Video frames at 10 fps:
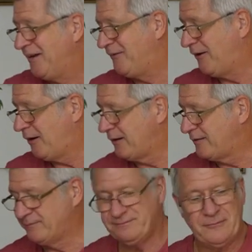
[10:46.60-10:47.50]

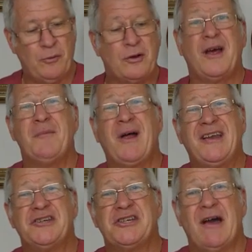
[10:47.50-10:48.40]
Right. Oh, can I eat my
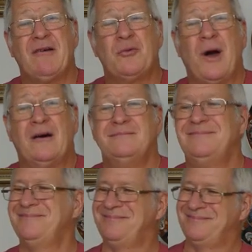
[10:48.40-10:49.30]
lunch now as well?
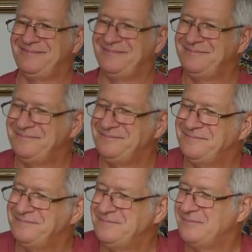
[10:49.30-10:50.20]

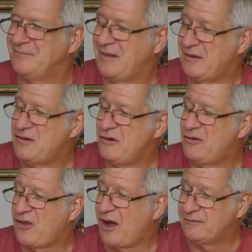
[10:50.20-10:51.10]
And don't you
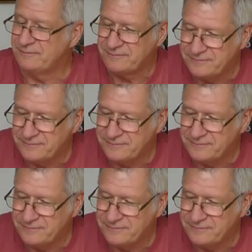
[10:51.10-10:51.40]
start.